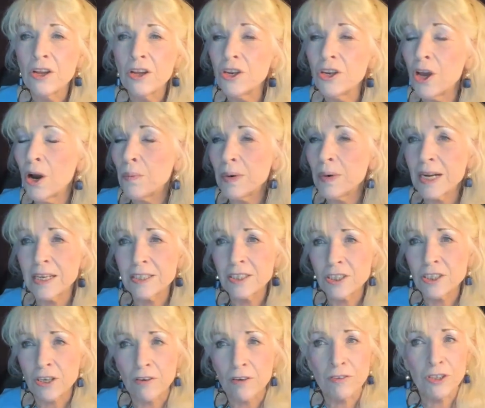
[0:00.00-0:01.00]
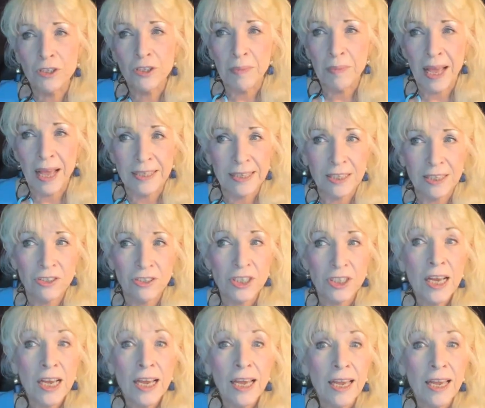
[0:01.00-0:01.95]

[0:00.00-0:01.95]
no one can serve two masters.